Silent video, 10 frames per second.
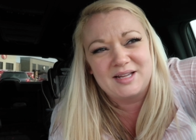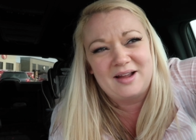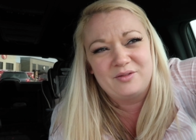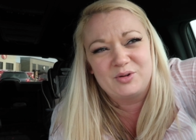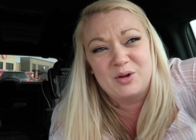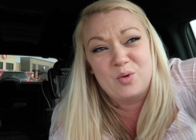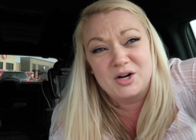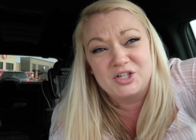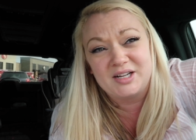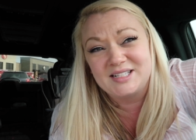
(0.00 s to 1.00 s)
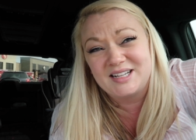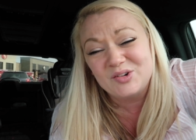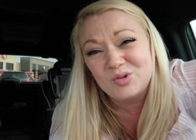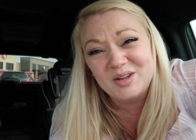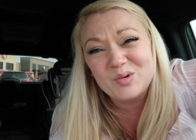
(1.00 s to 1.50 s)
I haven't really watched it because I
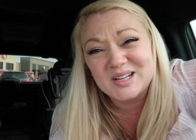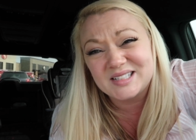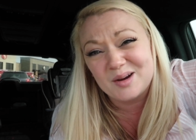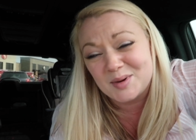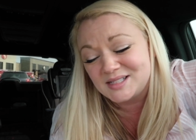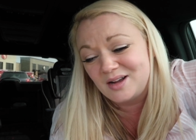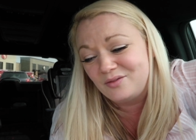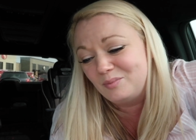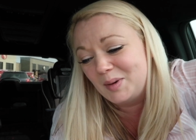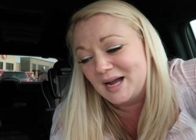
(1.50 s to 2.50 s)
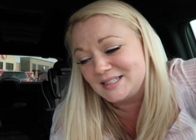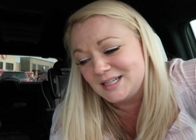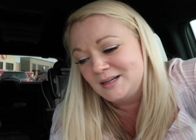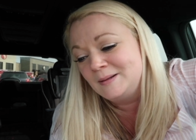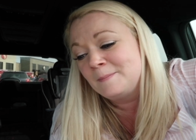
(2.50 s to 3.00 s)
didn't really want to scare myself, but
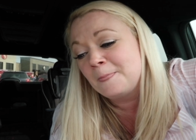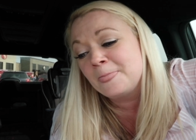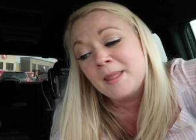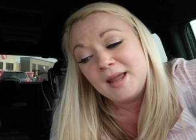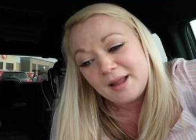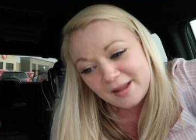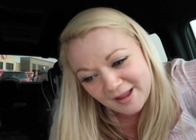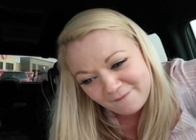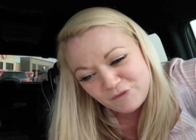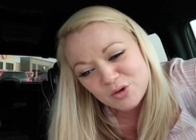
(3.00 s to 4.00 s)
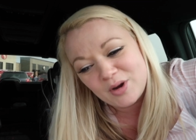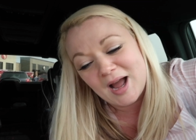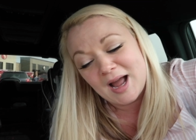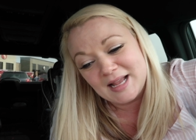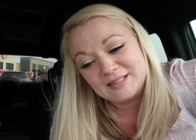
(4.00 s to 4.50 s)
if you
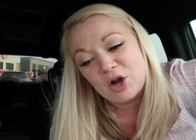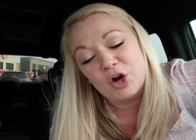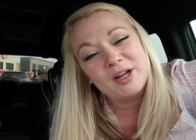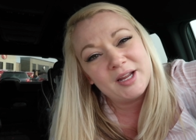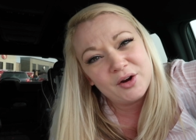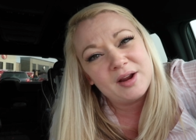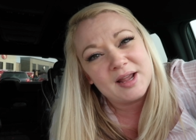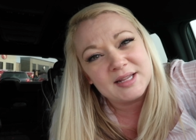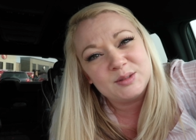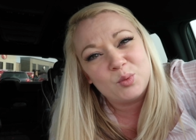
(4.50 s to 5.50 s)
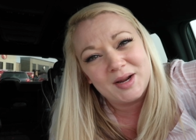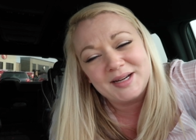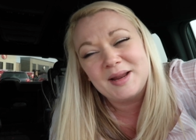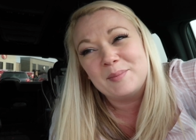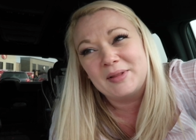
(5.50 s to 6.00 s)
guys are curious what
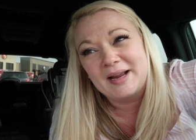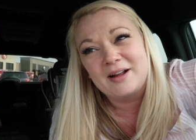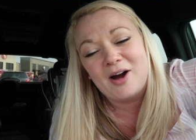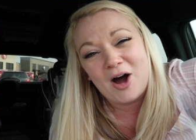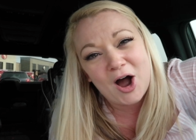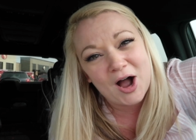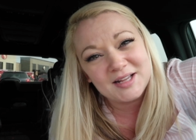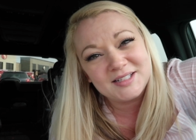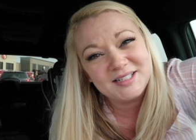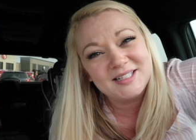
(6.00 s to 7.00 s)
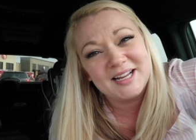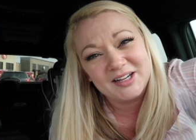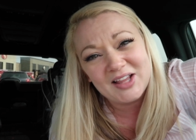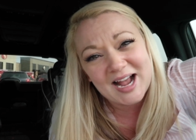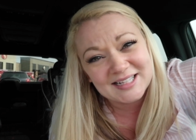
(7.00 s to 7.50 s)
an implant costs in
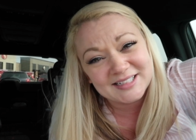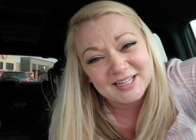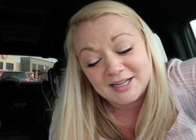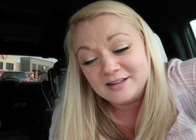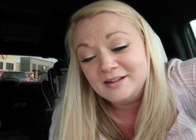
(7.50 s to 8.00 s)
Alaska,